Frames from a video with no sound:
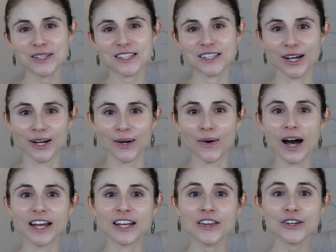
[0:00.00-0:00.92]
So
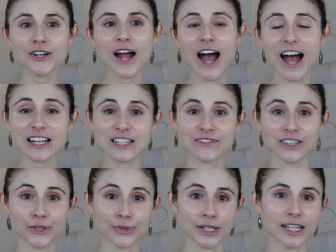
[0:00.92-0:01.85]
another active
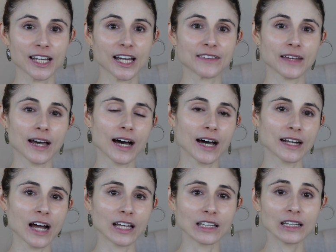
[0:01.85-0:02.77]
ingredient that
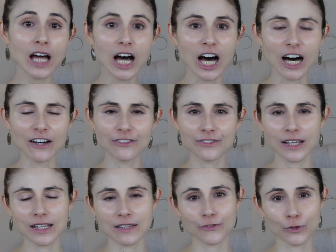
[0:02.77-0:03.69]
I love
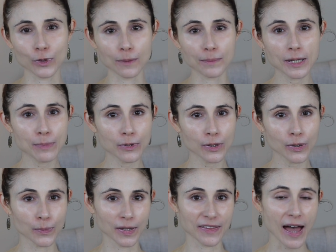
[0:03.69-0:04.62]
for
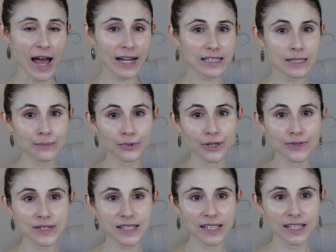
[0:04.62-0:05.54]
people with acne
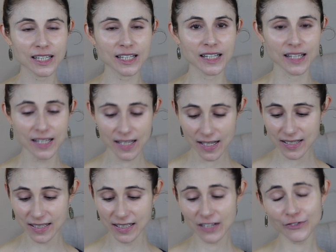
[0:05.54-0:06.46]
prone skin
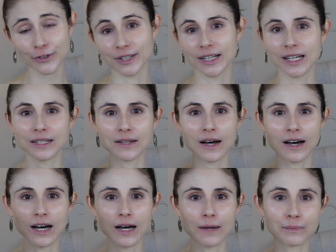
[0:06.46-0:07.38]
is Differin.
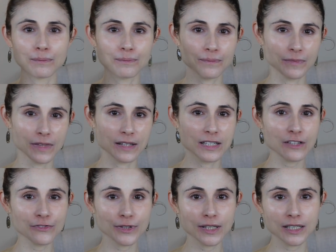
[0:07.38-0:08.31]
Um, The
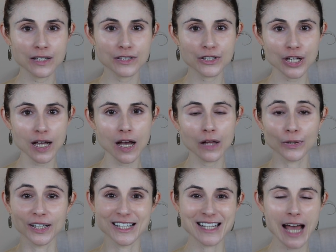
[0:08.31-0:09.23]
Differin gel
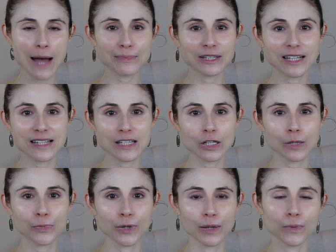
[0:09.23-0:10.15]
or Adapalene
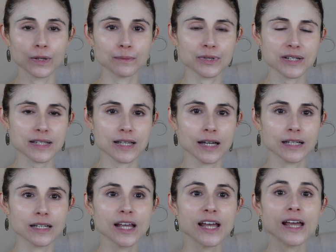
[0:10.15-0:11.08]
zero point one
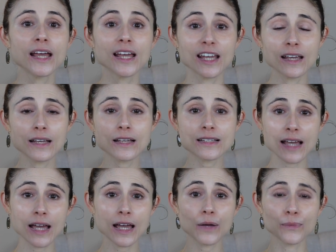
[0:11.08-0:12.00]
percent is
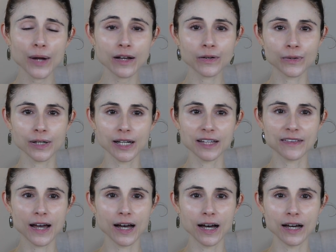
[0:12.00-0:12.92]
a retinoid
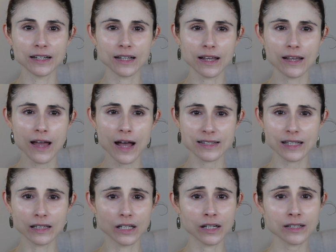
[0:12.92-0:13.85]
that has
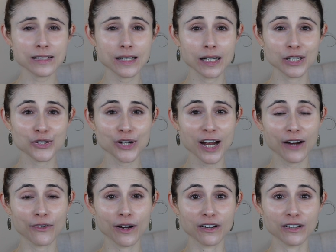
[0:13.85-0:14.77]
a long-standing
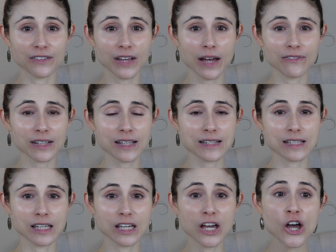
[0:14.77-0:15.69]
track record of
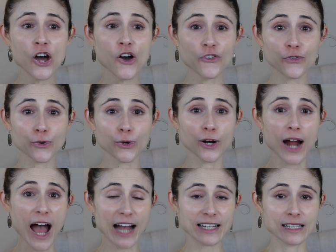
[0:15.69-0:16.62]
efficacy
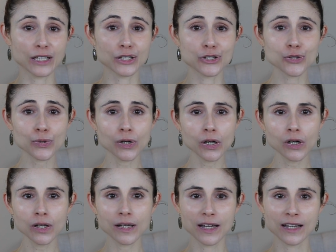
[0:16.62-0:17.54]
for acne
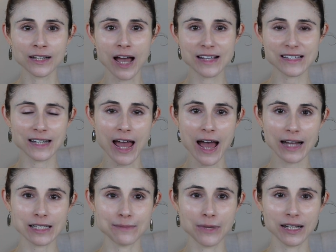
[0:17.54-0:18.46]
control and as an
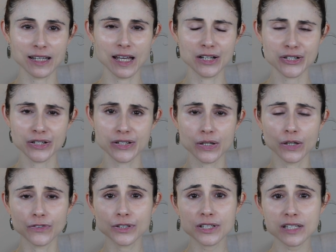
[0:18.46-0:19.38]
acne medication. So
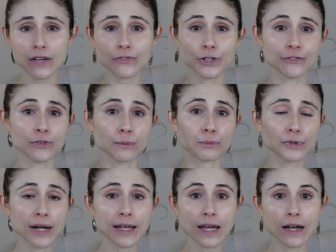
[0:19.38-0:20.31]
if you're suffering from
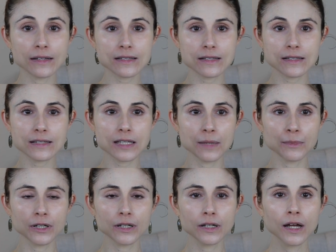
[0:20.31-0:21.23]
breakouts this
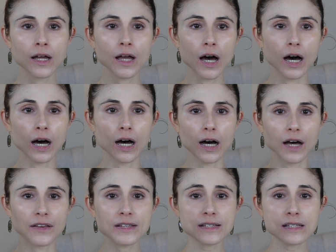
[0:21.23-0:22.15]
summer,
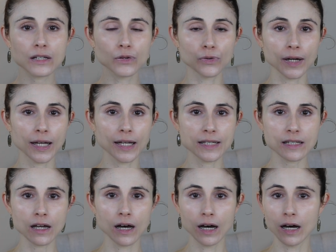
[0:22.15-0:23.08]
uh, this is a great
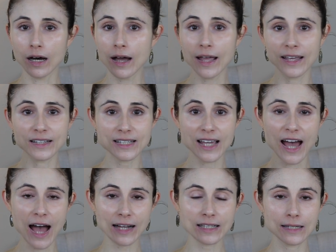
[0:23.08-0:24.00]
uh,
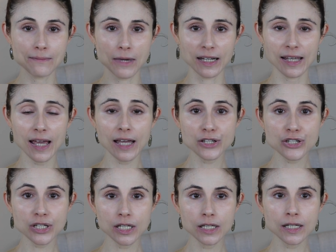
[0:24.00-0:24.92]
anti-acne
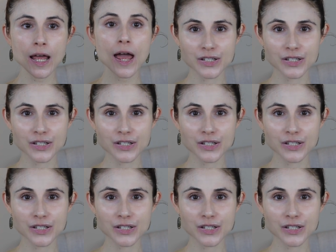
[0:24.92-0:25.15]
medication.